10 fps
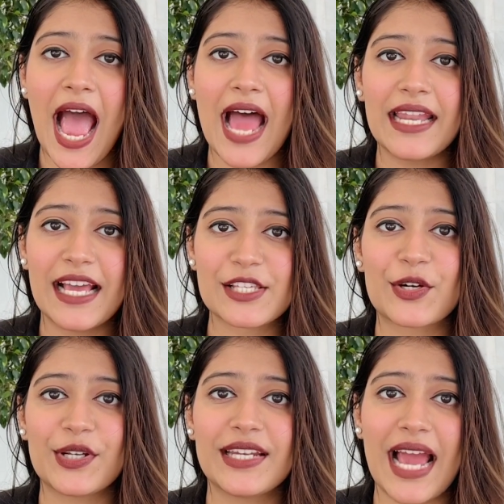and has
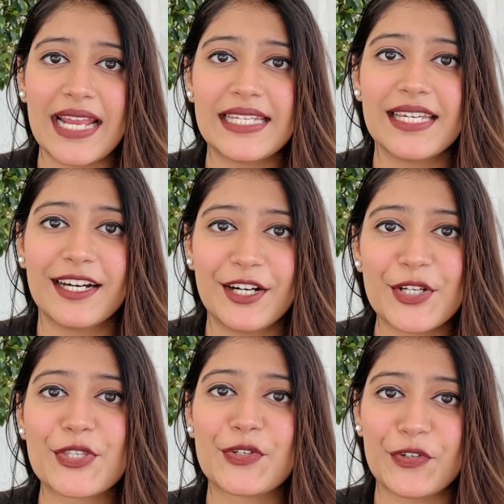got a
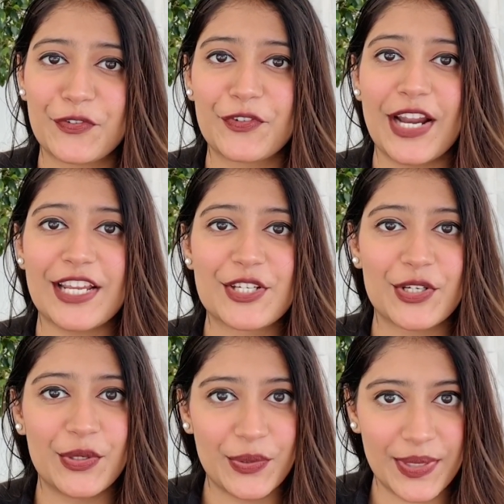90Hz refresh
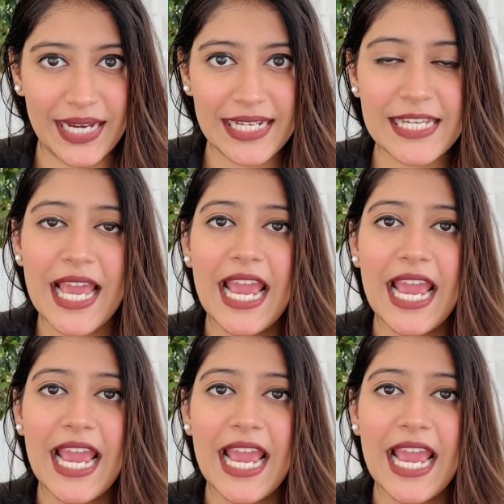rate.